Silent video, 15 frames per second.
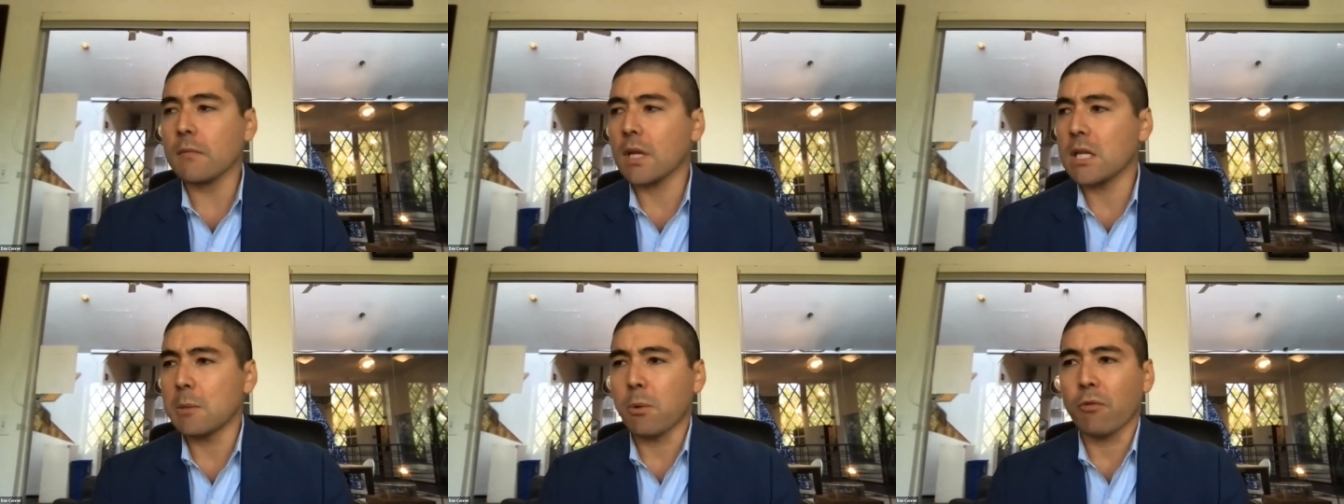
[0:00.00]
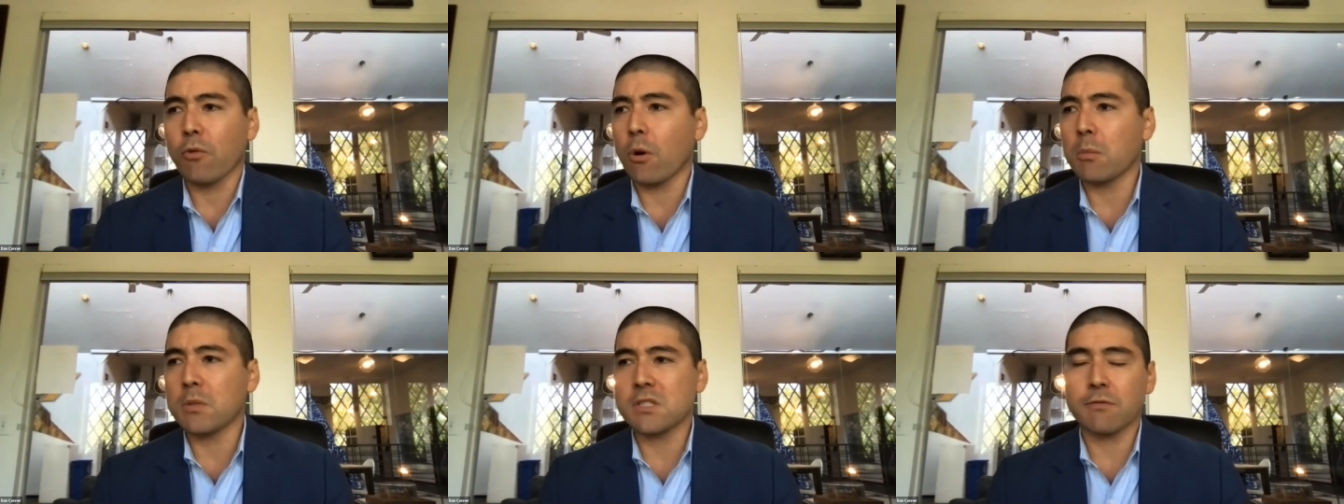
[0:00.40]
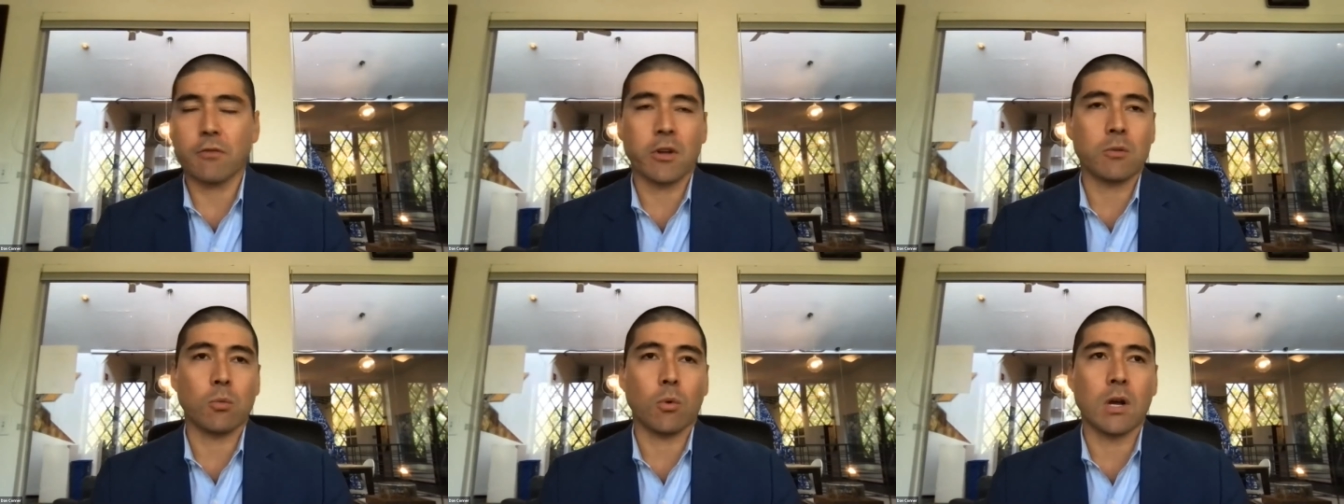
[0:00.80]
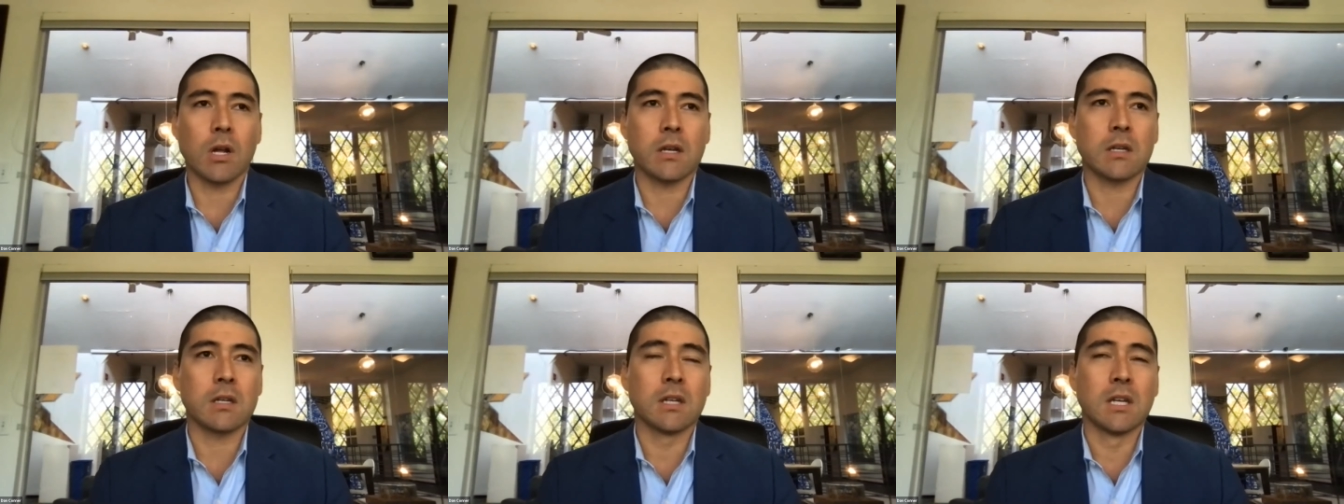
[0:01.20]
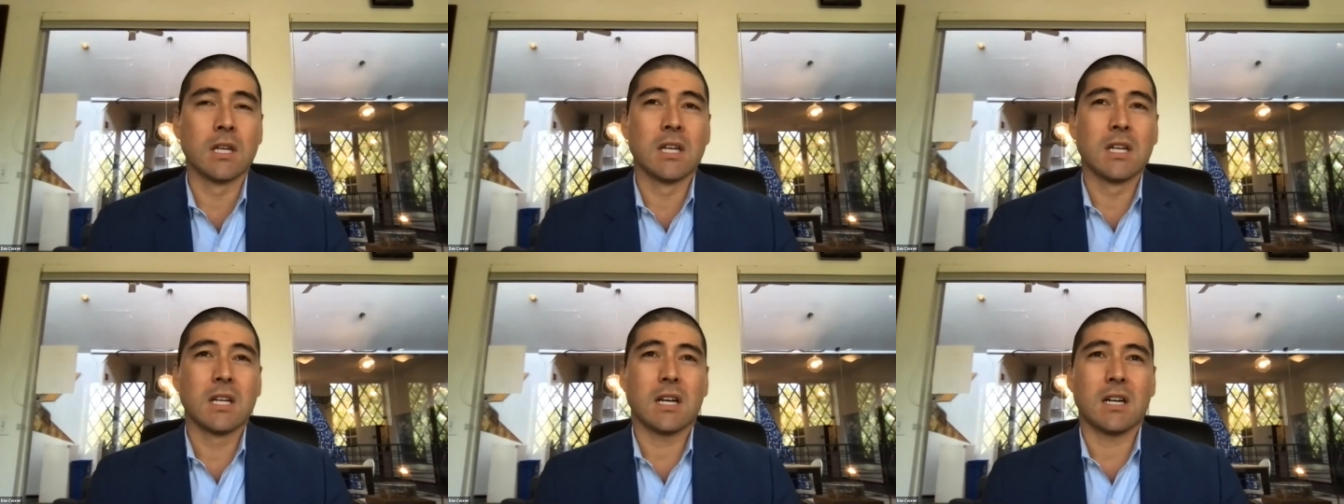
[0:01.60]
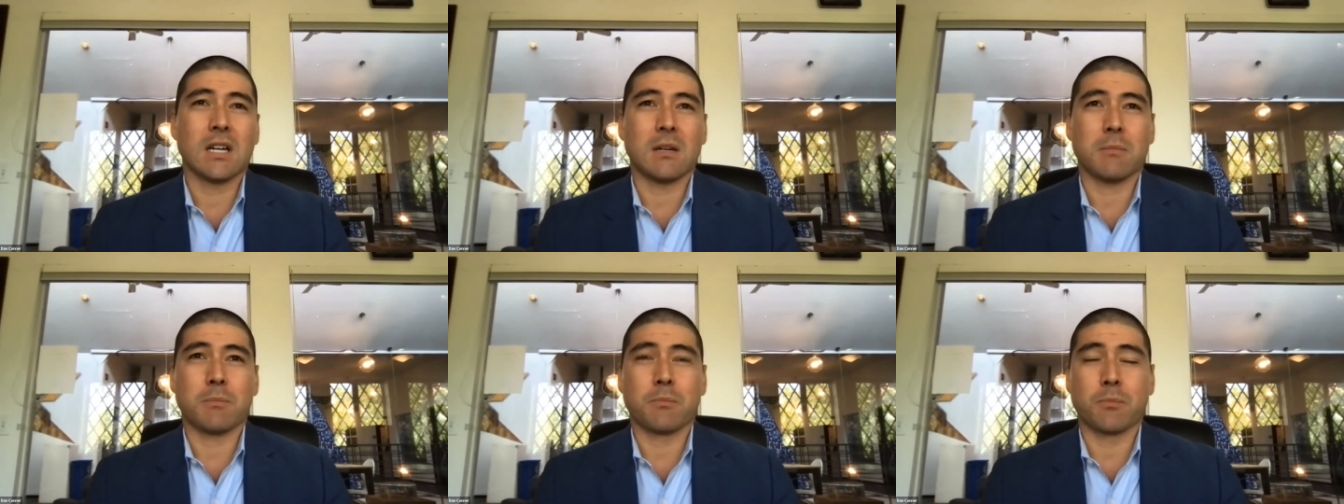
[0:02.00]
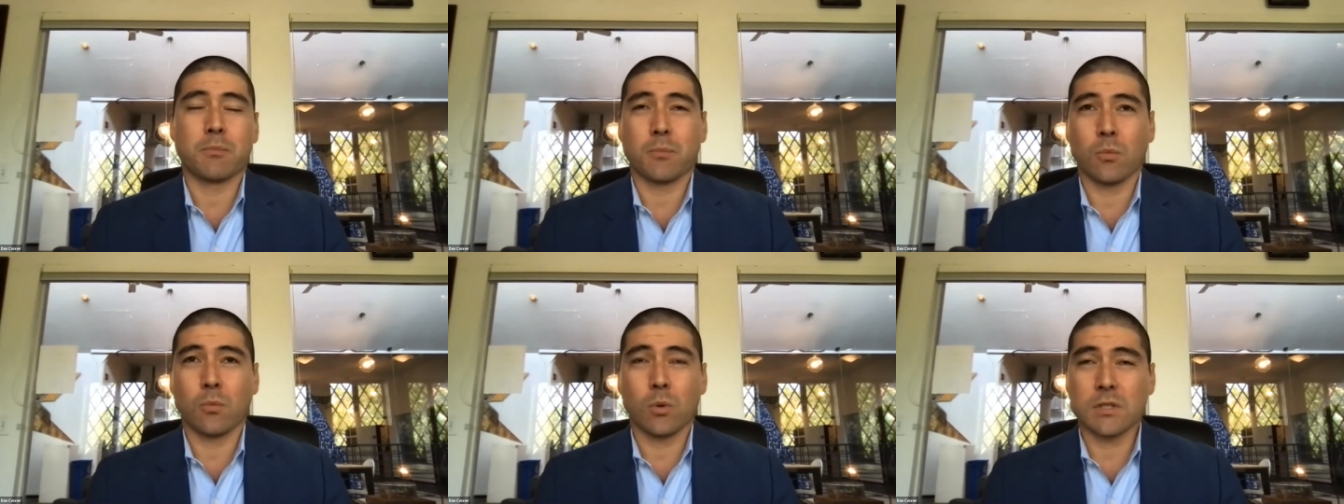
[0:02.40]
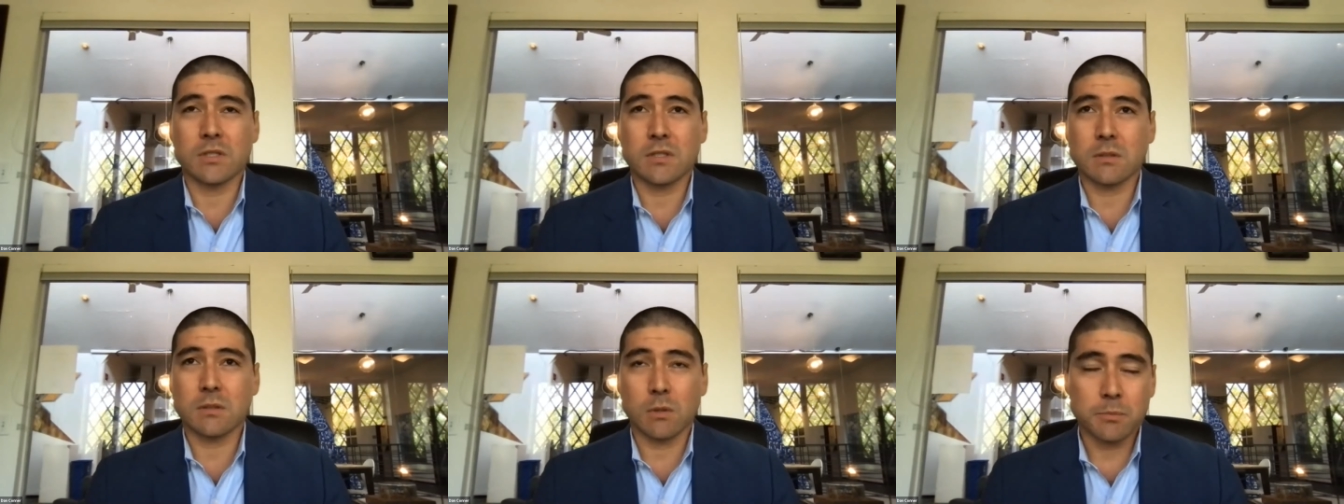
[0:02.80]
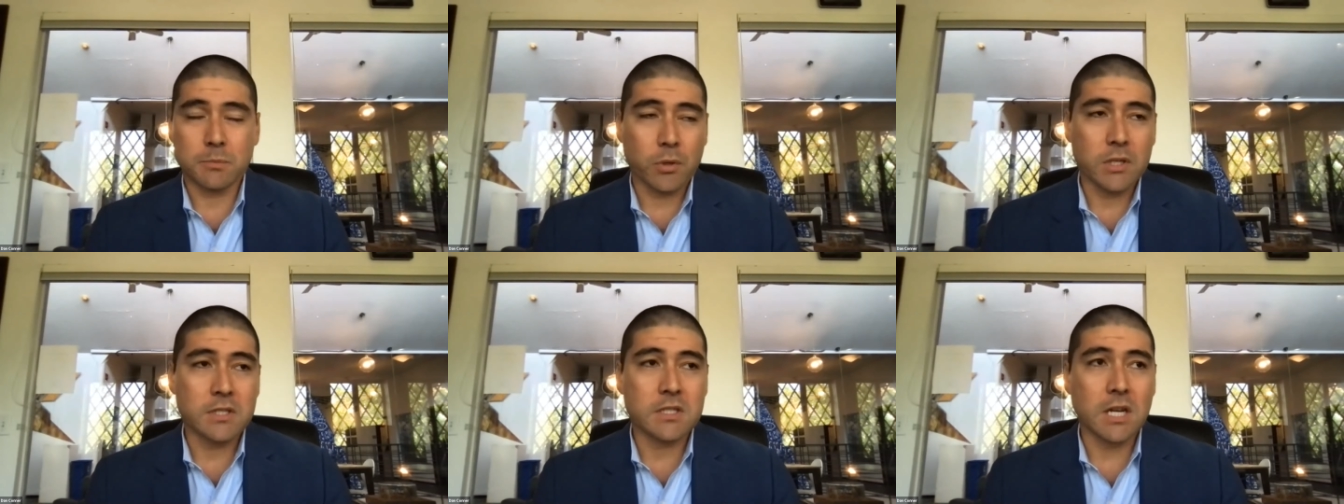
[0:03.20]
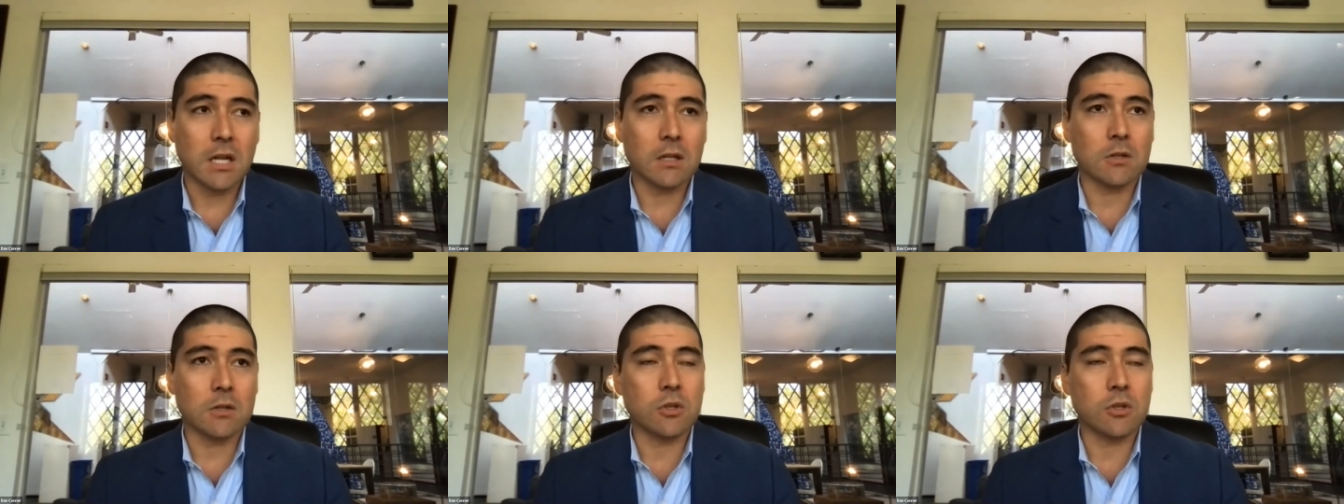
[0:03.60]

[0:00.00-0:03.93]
And the performance of Fund One was pretty stellar.